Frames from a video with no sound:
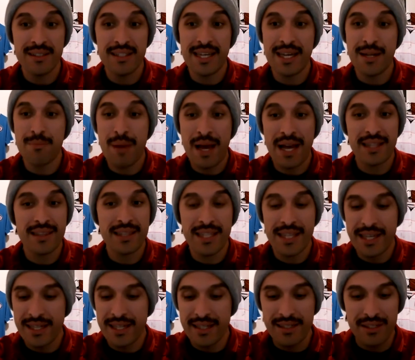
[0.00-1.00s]
And back
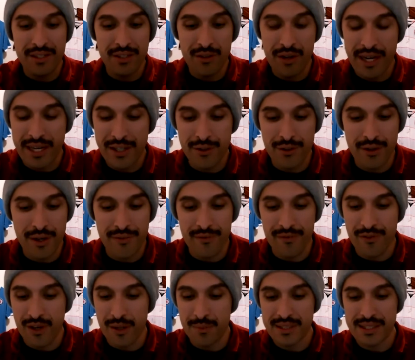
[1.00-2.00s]
then, I knew him
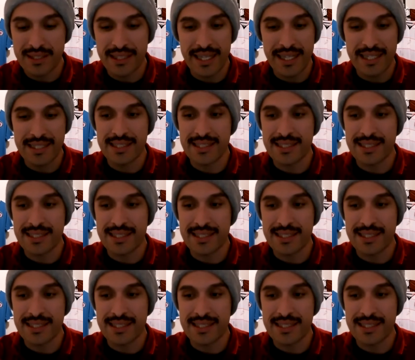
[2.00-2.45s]
from his days